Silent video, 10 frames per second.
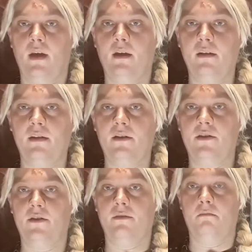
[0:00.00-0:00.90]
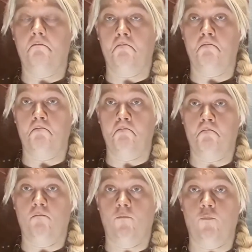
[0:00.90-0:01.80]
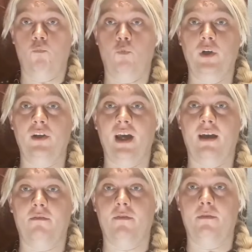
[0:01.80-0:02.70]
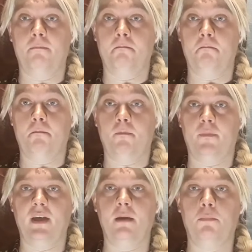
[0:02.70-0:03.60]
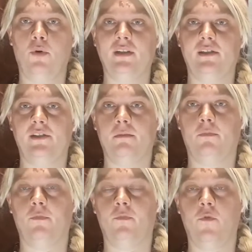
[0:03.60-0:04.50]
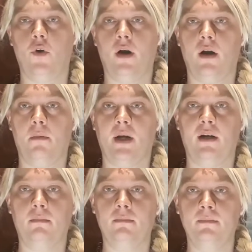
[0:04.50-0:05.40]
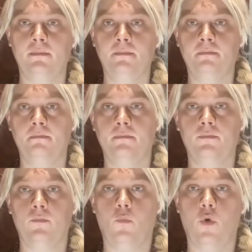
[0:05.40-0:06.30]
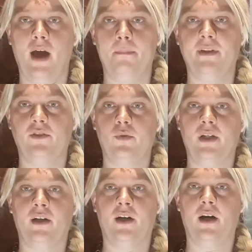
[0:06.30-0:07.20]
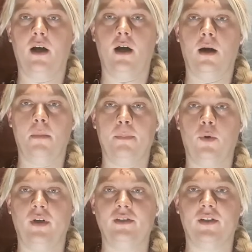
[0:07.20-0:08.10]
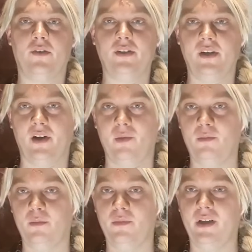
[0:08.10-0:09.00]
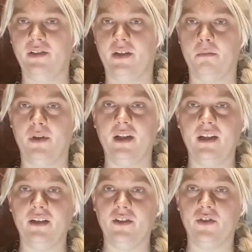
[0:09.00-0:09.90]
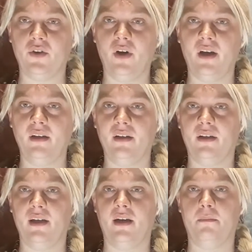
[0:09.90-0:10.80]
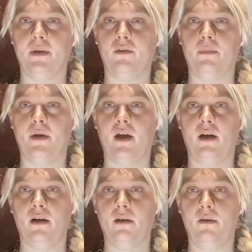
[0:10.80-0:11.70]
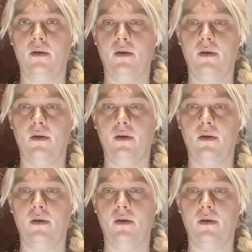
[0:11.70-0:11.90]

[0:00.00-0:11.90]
And when you have the hit point system for armor, what happens when your armor points go to 0? Is it completely destroyed? Can it be repaired